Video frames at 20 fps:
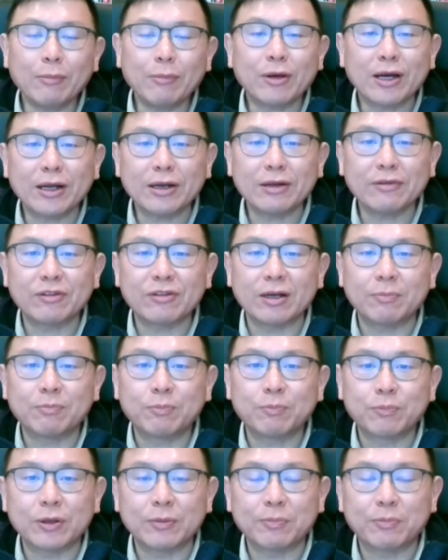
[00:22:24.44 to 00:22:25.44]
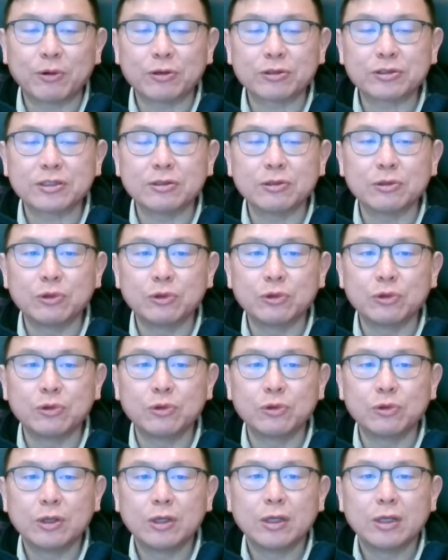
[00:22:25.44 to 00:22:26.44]
kind of the person
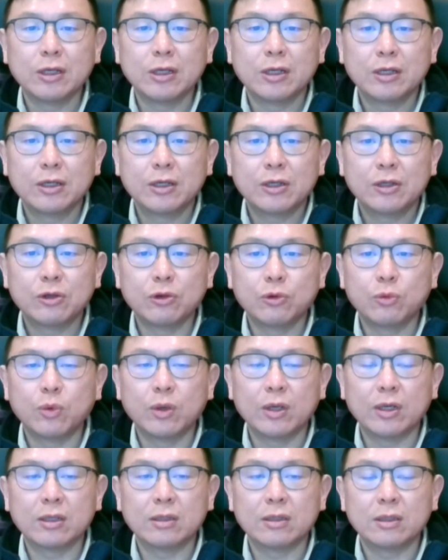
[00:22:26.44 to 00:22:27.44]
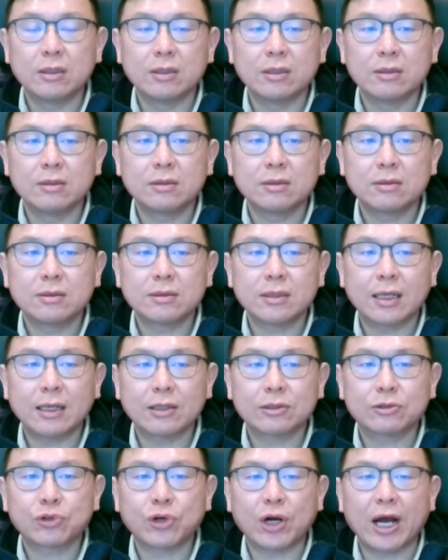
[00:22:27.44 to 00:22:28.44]
who will
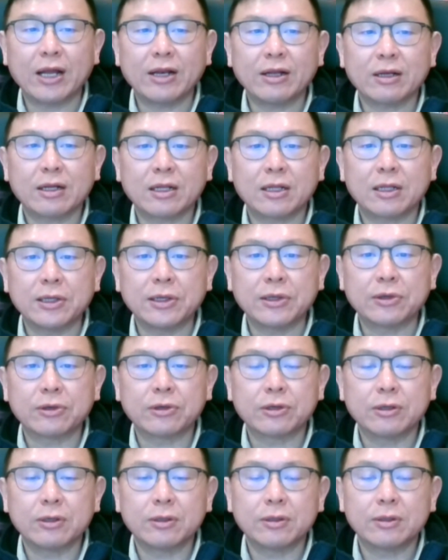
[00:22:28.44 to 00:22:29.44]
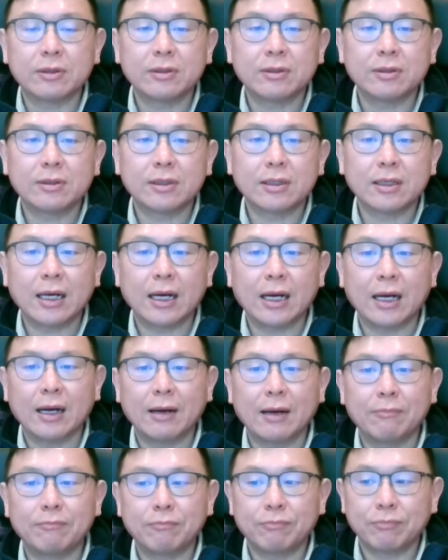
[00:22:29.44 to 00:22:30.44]
try to clear.
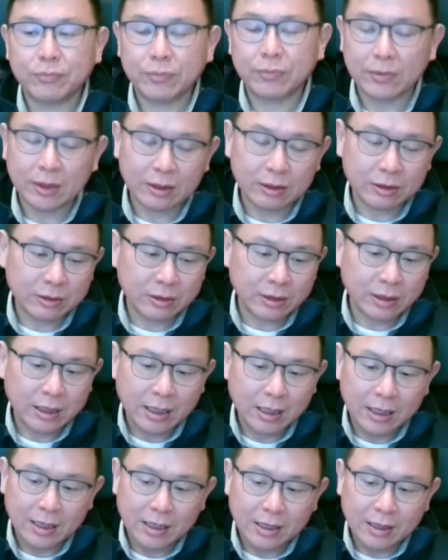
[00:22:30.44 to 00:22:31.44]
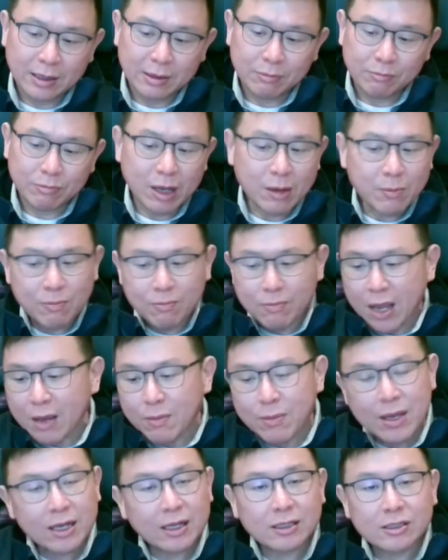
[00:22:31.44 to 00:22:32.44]
Um,
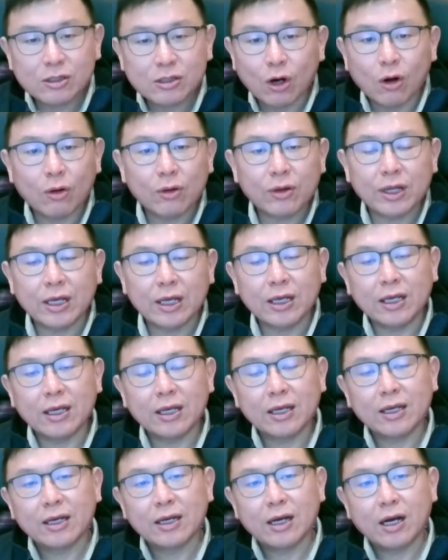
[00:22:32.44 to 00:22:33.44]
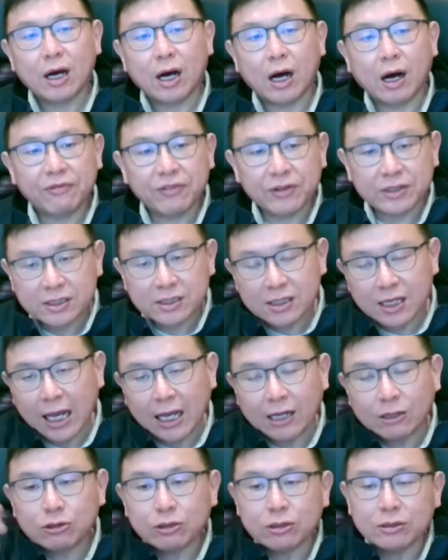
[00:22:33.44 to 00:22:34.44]
maybe it's all the
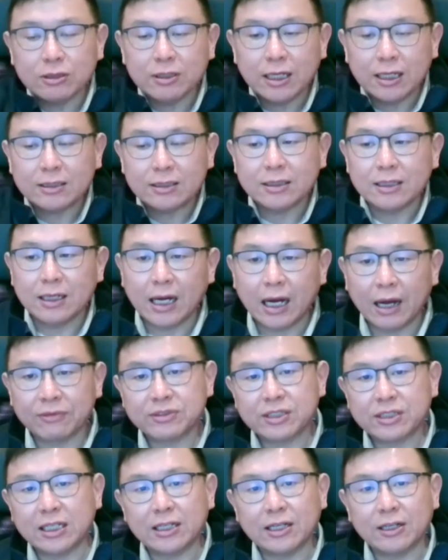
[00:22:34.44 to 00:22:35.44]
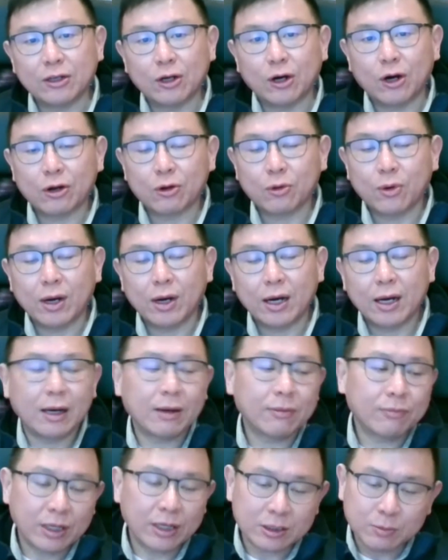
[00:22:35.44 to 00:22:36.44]
obfuscation that I've seen in
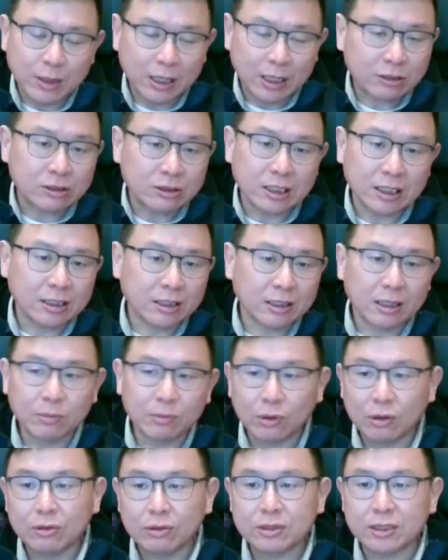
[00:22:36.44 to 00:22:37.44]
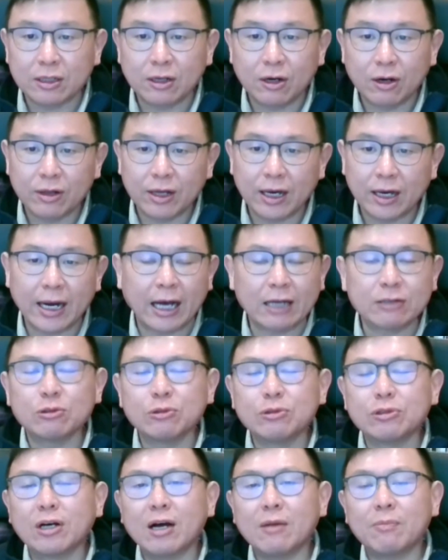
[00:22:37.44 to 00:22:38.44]
Ottawa, especially the Liberals and all that. I
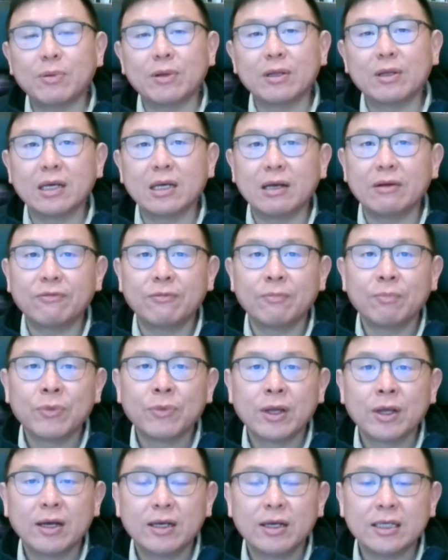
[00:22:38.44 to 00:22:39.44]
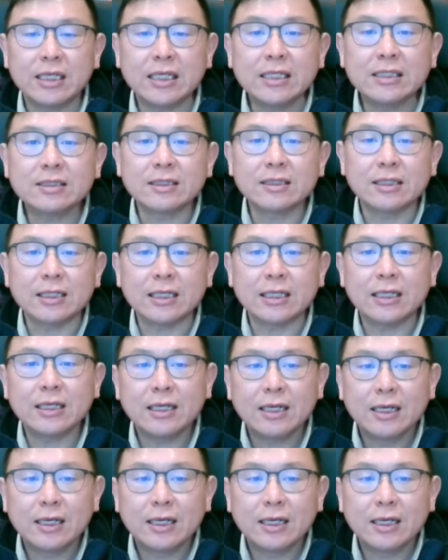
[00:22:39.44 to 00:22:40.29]
do not believe easily